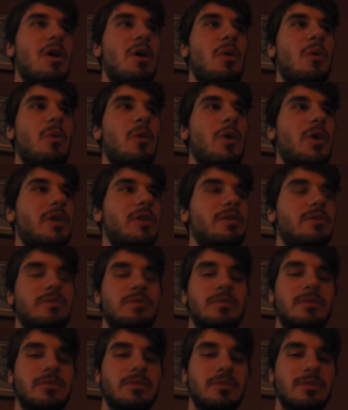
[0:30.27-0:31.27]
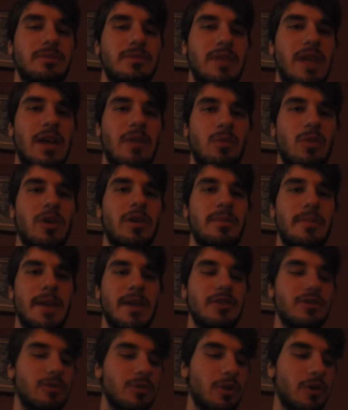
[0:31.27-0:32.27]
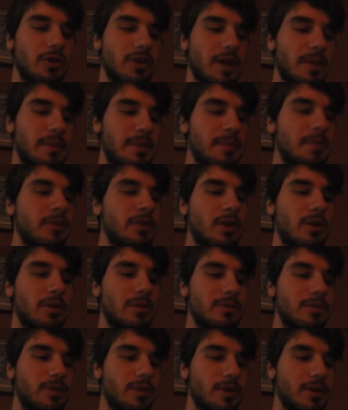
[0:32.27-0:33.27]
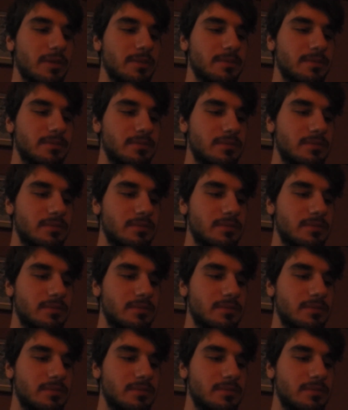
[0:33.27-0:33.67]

one major role that people know him for.